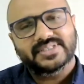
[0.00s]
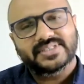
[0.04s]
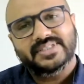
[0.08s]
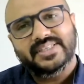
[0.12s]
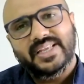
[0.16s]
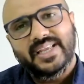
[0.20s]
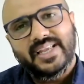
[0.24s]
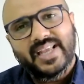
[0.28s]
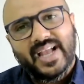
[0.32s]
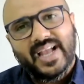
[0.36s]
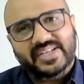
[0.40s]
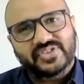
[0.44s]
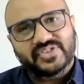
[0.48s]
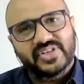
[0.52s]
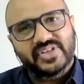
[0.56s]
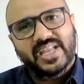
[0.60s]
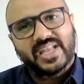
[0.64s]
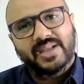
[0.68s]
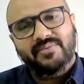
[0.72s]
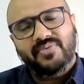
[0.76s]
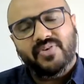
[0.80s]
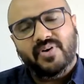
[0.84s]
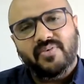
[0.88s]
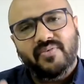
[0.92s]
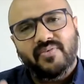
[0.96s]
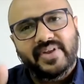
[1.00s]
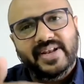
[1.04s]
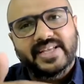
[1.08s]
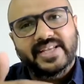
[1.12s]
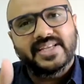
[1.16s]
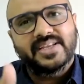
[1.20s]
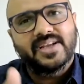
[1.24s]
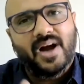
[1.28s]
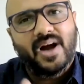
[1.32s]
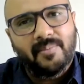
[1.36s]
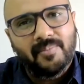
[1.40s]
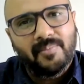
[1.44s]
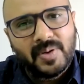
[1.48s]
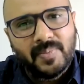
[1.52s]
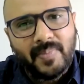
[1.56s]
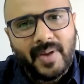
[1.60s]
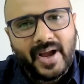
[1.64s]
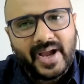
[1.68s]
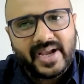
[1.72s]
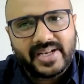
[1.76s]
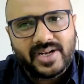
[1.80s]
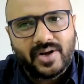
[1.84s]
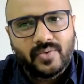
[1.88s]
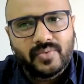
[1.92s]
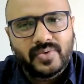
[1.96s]
he actually came from a very humble
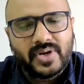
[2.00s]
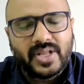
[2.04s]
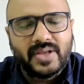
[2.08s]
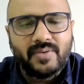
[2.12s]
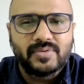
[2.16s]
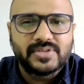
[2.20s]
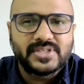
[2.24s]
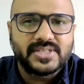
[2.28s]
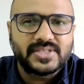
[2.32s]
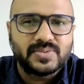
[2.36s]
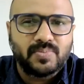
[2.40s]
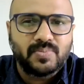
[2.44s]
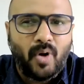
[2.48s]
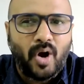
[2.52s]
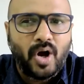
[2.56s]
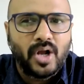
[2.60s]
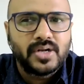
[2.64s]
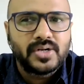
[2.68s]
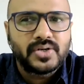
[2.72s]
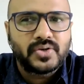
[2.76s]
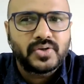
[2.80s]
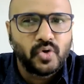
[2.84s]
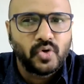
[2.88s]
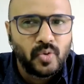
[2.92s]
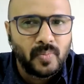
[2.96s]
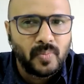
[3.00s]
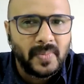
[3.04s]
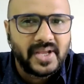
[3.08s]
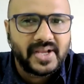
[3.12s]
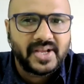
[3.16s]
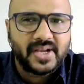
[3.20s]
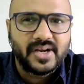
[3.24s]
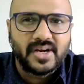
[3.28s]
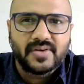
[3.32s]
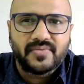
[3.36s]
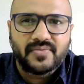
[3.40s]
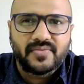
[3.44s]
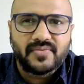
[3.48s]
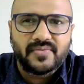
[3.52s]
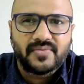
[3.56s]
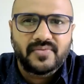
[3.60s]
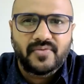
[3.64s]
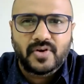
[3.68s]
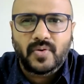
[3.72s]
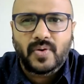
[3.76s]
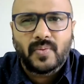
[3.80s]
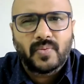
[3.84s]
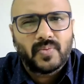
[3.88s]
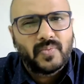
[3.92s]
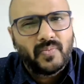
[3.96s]
background. He was a small tool maker
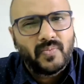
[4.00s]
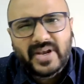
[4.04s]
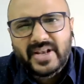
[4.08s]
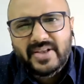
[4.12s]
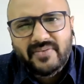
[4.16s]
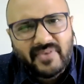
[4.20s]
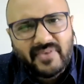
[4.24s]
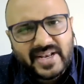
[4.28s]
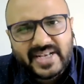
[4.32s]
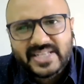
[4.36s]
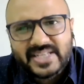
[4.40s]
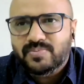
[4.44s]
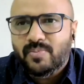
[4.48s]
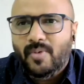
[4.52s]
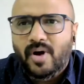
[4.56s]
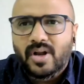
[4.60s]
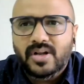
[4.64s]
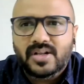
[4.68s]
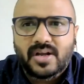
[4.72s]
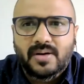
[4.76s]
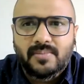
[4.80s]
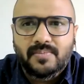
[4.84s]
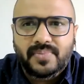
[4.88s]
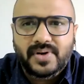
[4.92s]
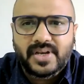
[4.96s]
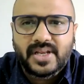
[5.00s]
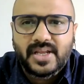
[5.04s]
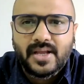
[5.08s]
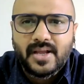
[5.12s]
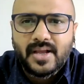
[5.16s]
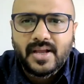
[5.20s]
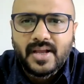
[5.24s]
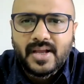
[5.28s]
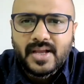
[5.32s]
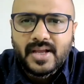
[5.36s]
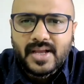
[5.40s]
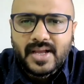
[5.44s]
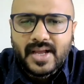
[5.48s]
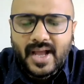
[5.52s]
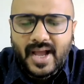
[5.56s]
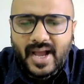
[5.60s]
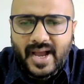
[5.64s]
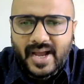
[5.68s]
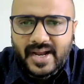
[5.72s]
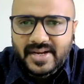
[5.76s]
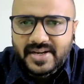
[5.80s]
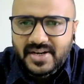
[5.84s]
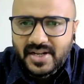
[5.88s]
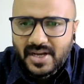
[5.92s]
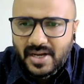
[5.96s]
for a very, very small company,
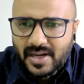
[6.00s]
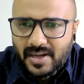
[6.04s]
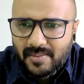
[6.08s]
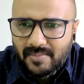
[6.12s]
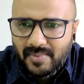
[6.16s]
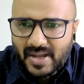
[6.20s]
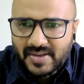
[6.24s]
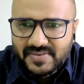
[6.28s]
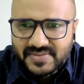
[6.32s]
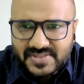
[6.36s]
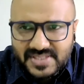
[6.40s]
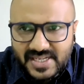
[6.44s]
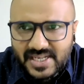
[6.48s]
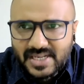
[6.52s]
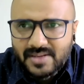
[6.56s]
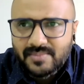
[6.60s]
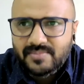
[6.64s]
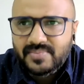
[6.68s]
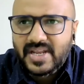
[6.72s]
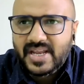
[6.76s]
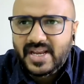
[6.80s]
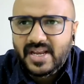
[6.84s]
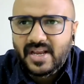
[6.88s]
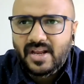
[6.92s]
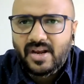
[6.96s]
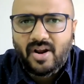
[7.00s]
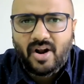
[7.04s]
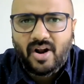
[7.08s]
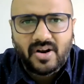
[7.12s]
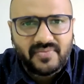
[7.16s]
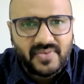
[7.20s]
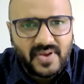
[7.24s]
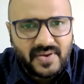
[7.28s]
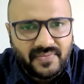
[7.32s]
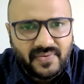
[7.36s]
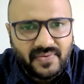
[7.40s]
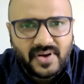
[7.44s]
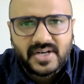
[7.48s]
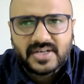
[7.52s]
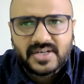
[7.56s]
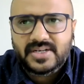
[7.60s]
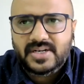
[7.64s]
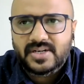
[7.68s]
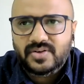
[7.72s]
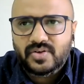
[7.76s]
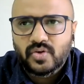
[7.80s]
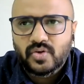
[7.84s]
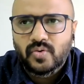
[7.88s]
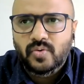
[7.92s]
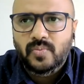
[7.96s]
and I've seen him taking a lot of effort
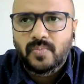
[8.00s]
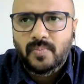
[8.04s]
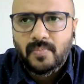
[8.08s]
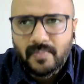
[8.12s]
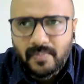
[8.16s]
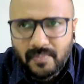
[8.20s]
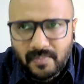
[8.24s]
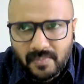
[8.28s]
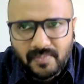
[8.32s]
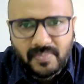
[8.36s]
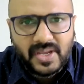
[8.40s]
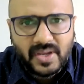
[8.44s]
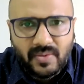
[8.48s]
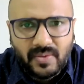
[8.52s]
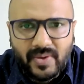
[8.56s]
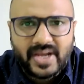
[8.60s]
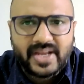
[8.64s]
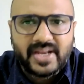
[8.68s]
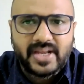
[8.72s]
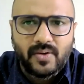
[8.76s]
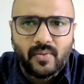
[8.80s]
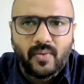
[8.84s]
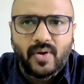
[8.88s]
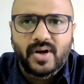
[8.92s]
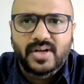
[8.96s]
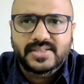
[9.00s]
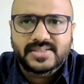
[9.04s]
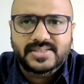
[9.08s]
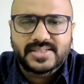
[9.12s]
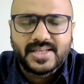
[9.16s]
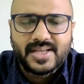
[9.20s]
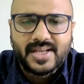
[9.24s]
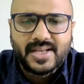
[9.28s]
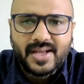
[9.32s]
to be where he was.